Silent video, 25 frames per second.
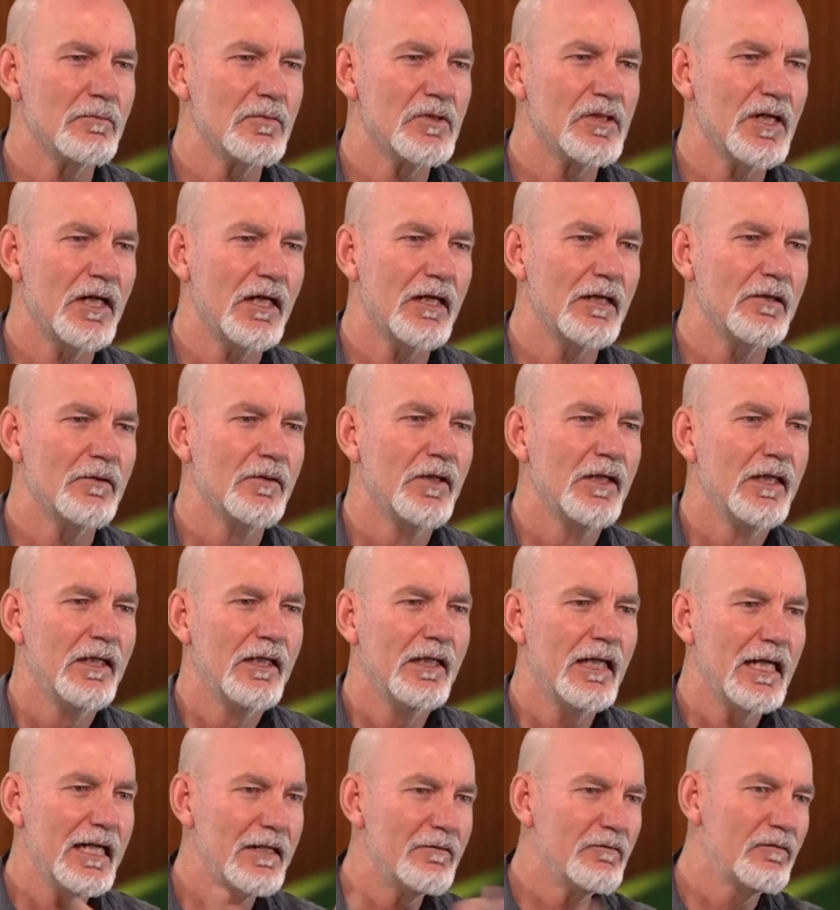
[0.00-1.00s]
So
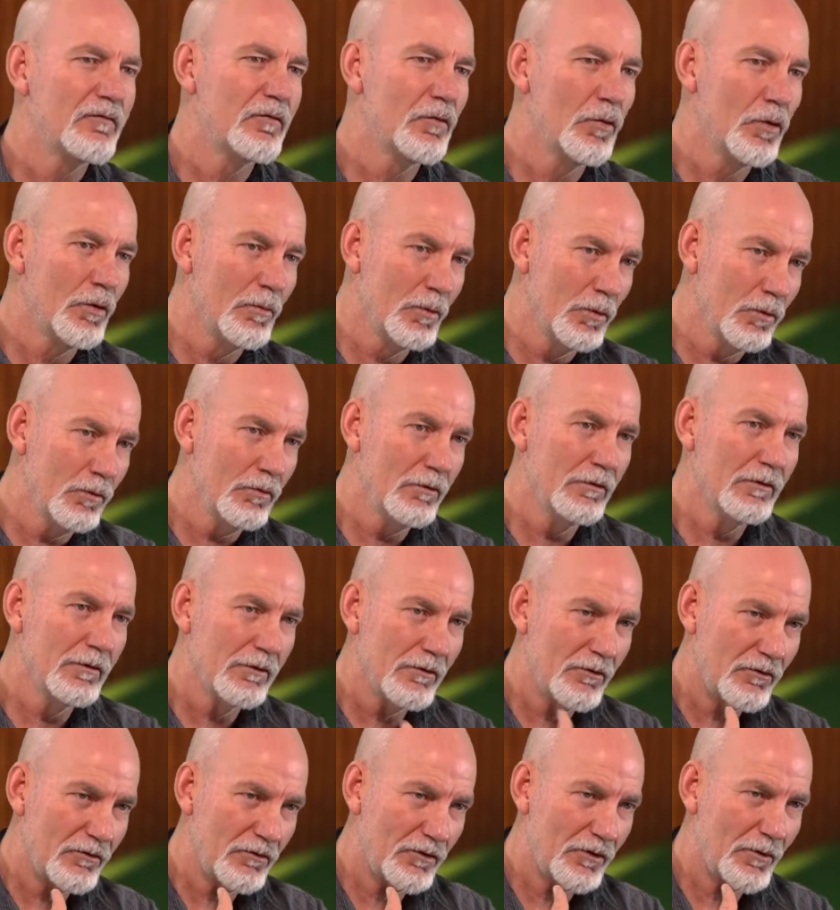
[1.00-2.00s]
informal
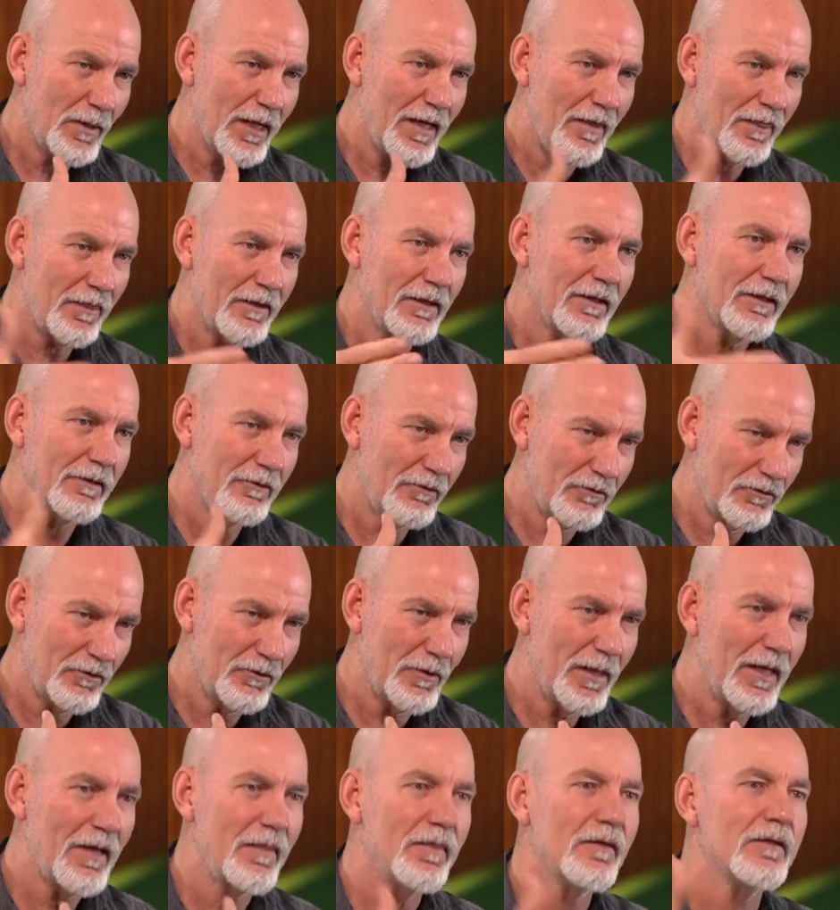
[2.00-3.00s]
throughout
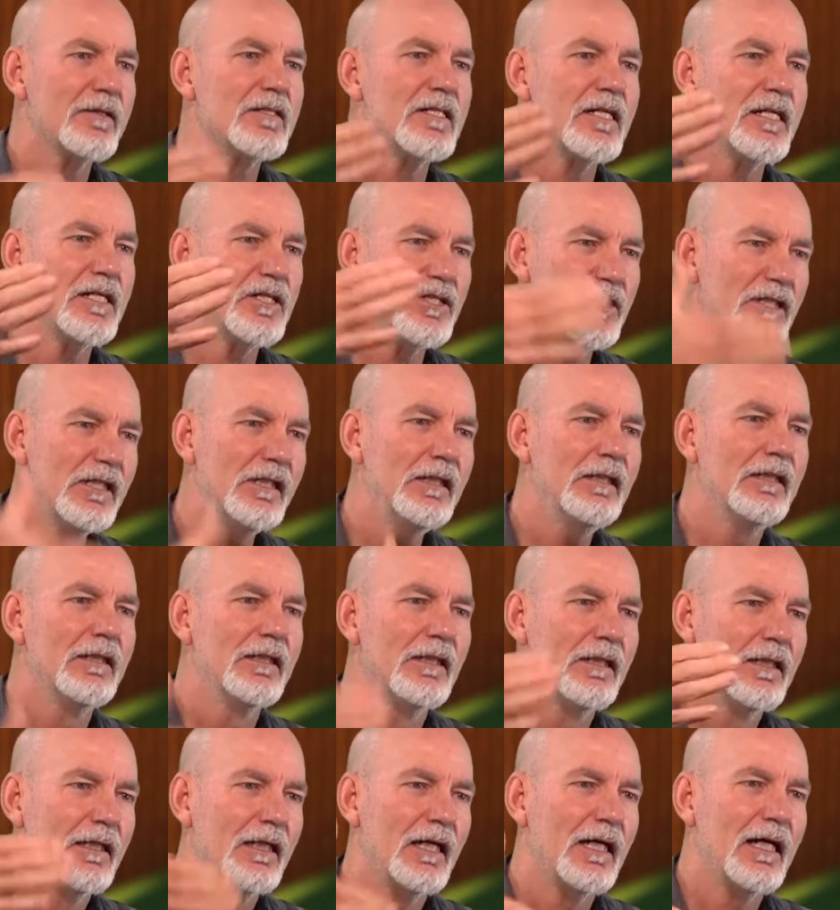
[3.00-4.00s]
the teaching,
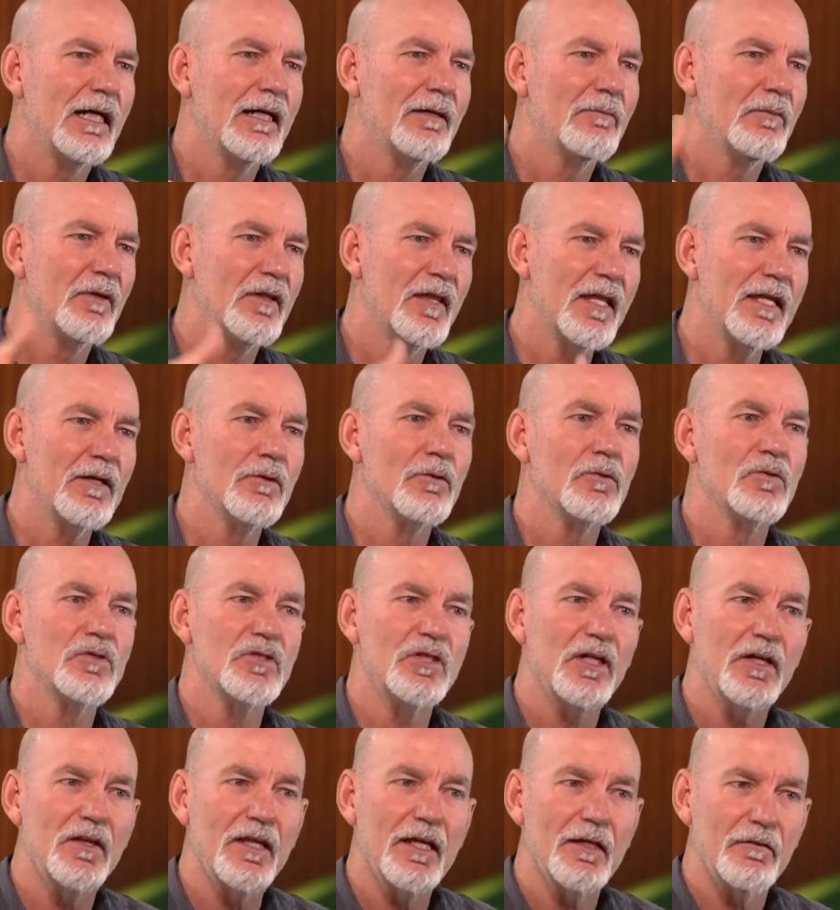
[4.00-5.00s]
but then
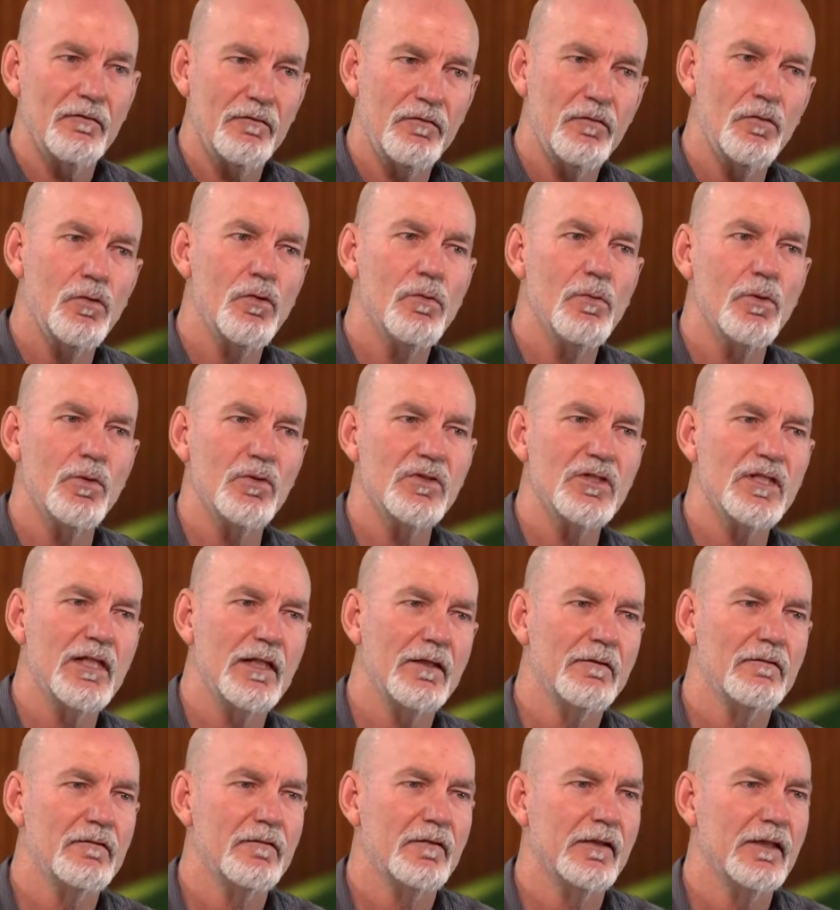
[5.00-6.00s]
also that formal
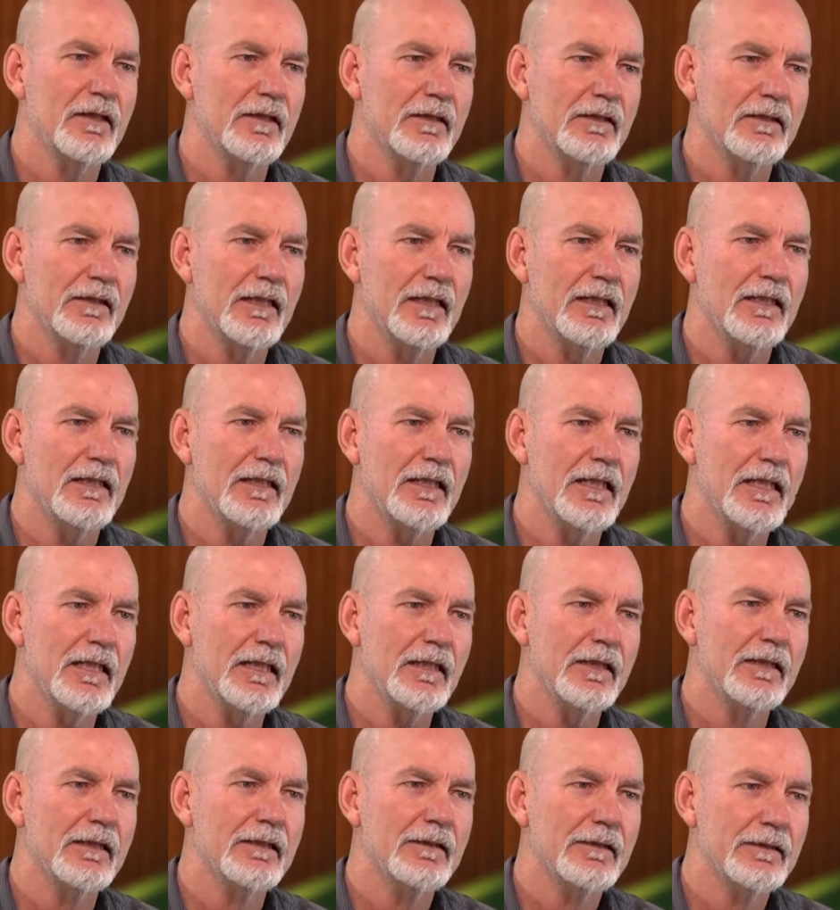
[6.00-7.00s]
stuff at the
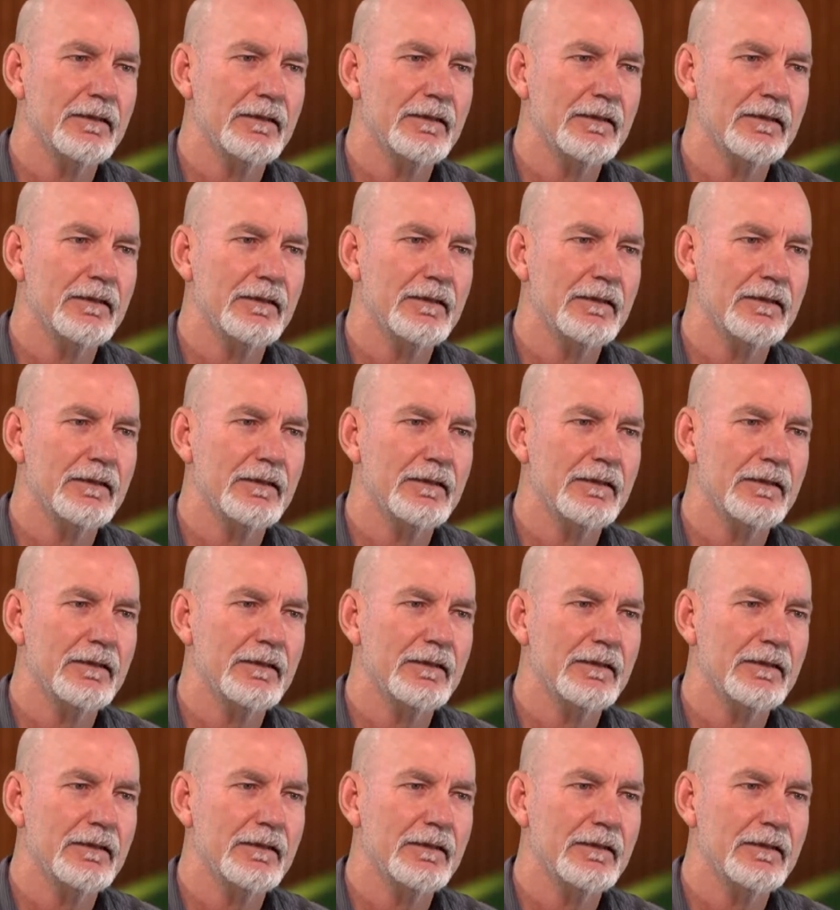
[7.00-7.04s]
end.